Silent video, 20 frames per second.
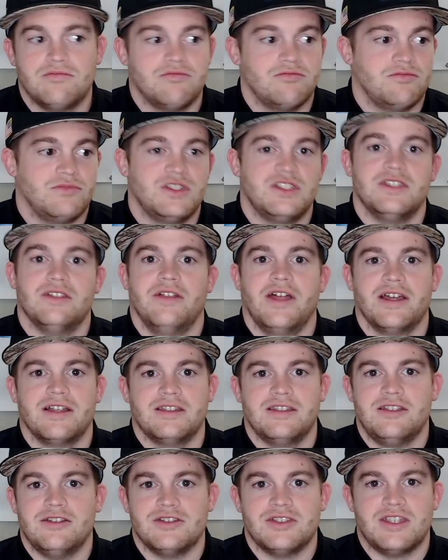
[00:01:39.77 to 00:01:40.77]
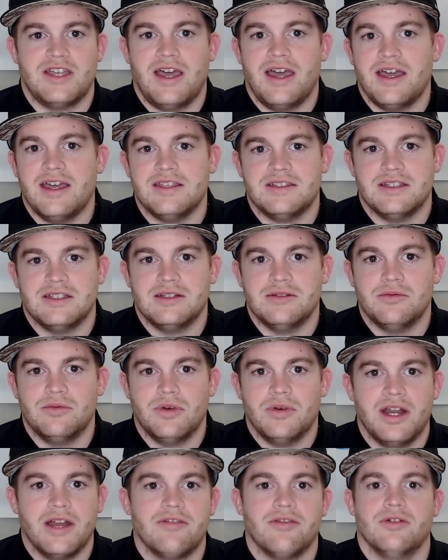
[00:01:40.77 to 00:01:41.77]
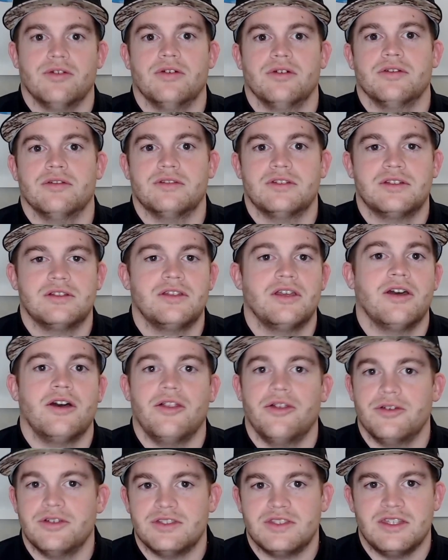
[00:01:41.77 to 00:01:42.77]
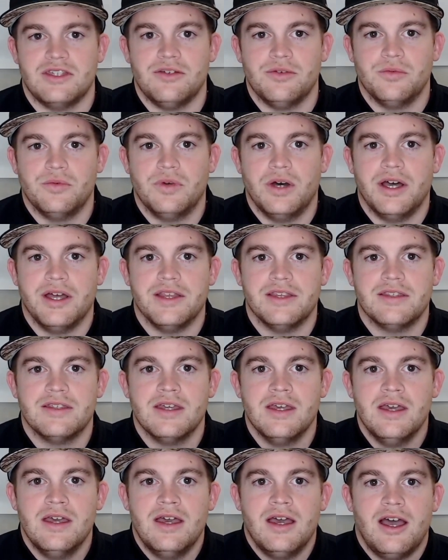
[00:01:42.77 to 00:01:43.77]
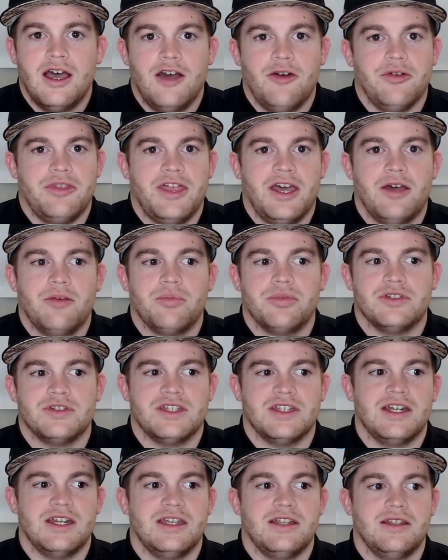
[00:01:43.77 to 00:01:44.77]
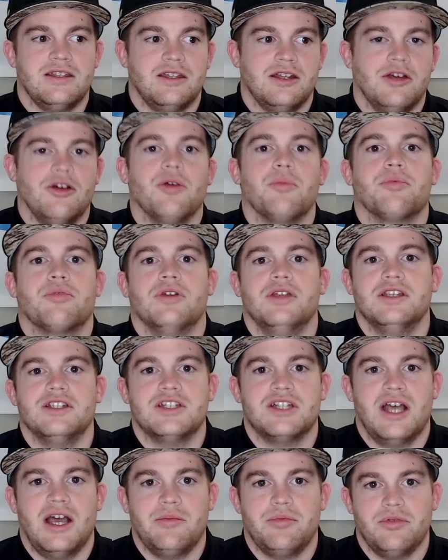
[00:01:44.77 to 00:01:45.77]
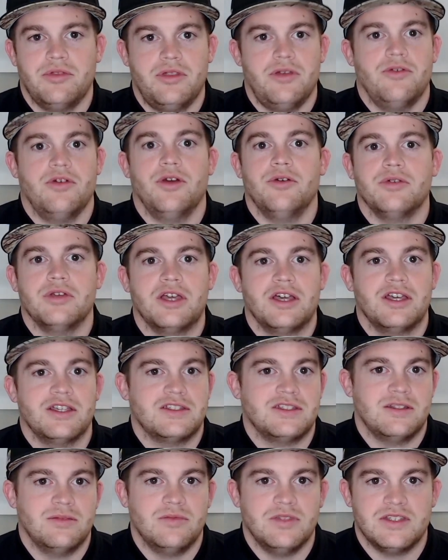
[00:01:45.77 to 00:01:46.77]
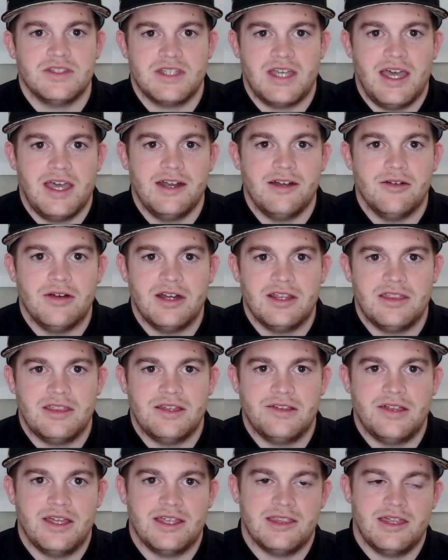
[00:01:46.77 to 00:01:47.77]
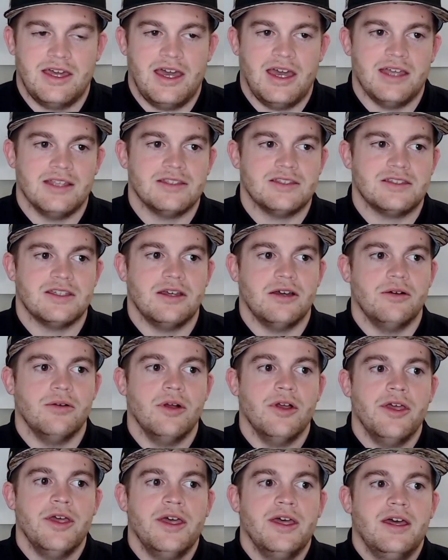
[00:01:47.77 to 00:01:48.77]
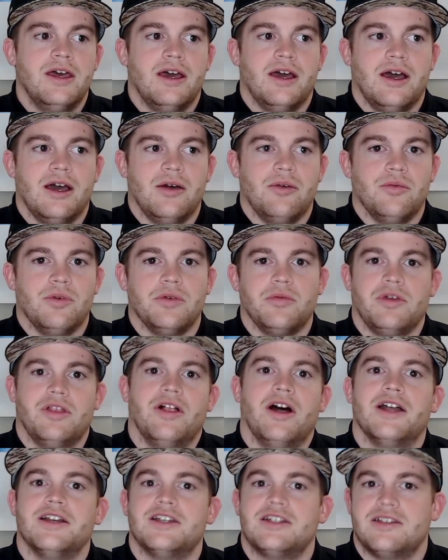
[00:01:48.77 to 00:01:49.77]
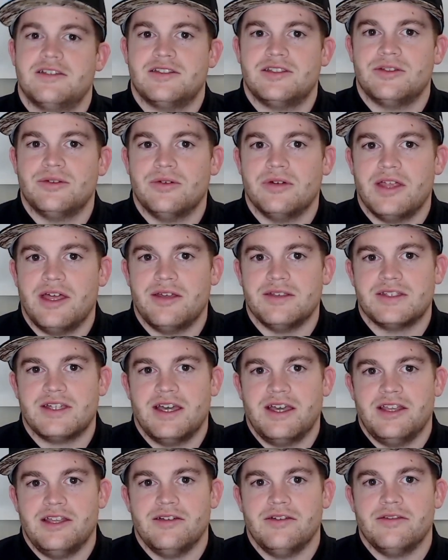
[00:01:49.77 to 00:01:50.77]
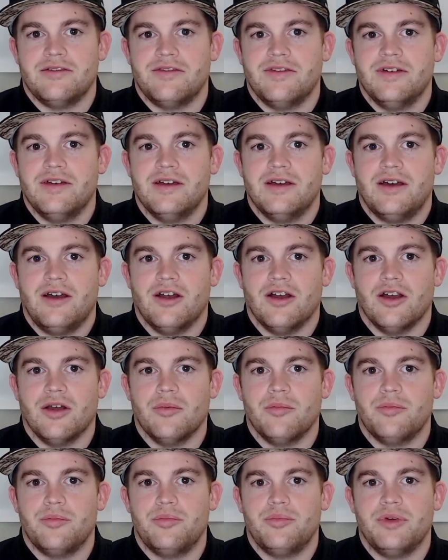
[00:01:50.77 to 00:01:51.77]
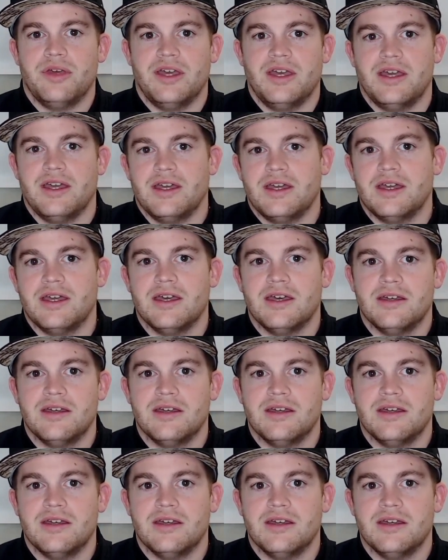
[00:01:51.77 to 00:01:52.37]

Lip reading: select your size and whatever colors that you want without presenting, a print shop with your own custom design or anything like that. So when we launched the store, that was kind of our big